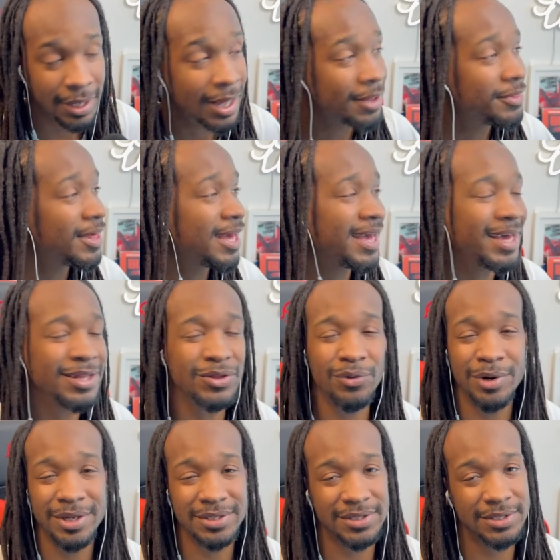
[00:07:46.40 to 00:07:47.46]
The
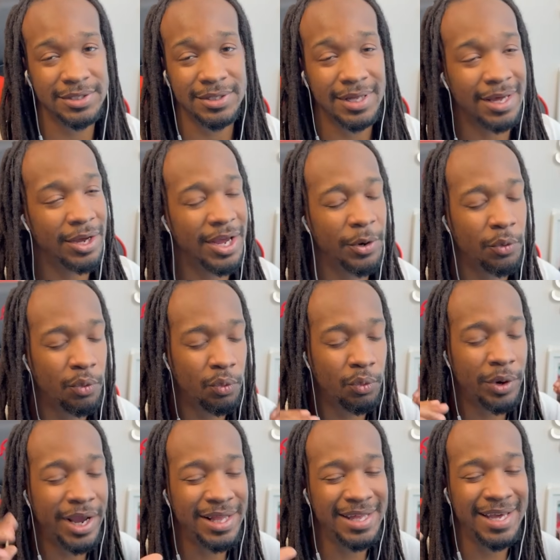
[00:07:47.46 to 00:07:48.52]
ignorance
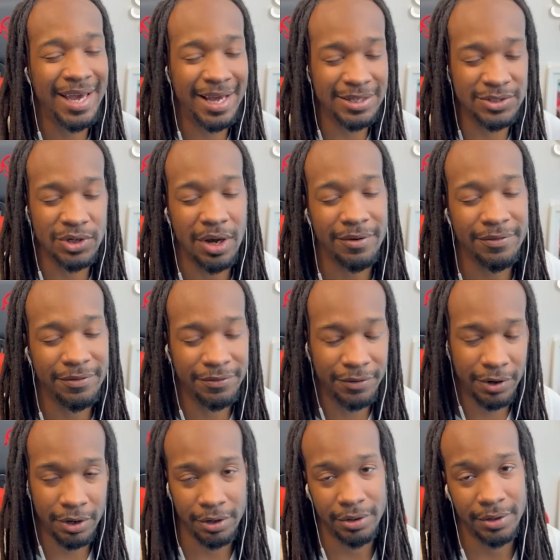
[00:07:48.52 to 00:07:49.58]
radiates off of
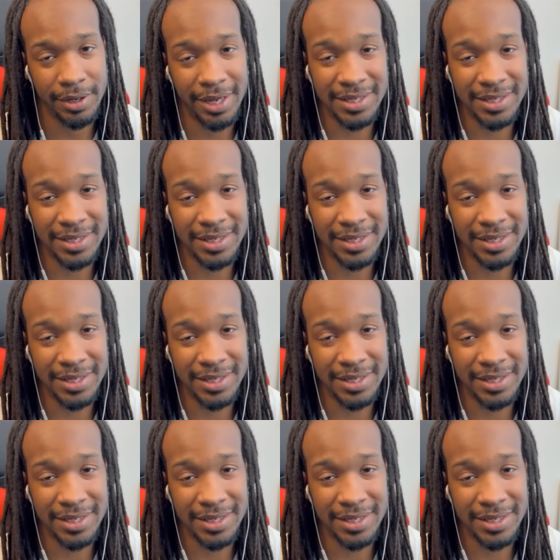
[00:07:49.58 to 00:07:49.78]
her.